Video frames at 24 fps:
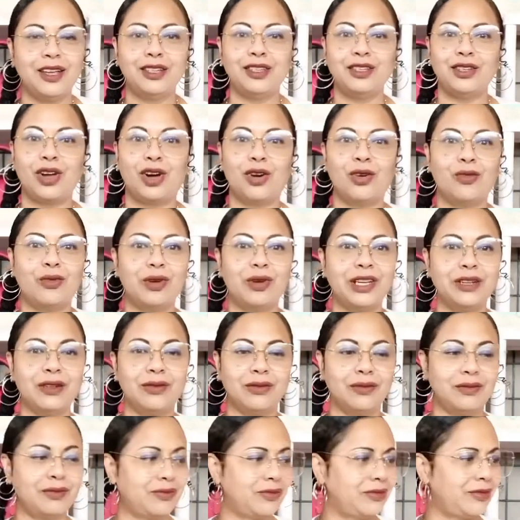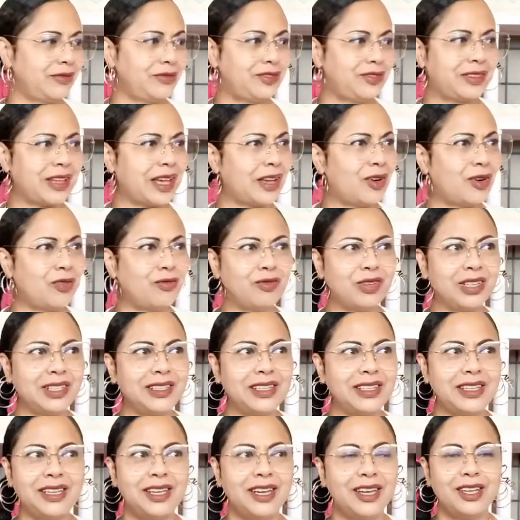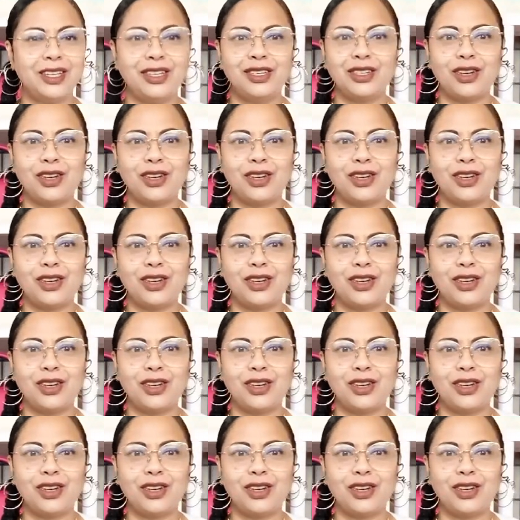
You know, they don't really,